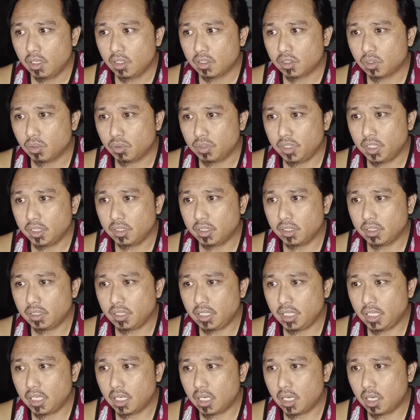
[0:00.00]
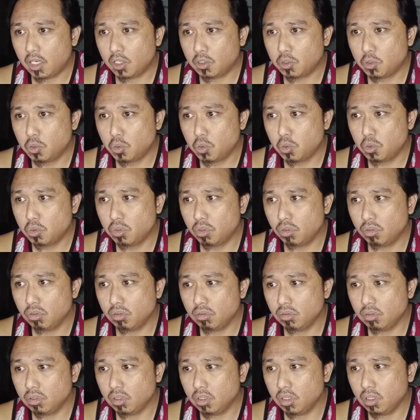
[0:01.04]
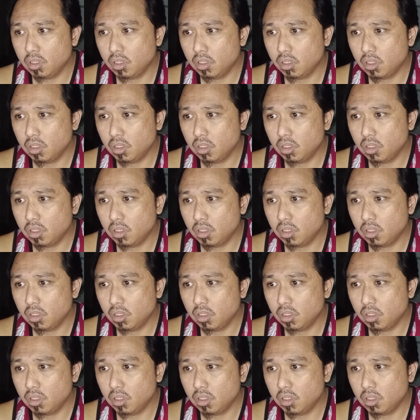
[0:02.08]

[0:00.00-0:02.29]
So this is the Google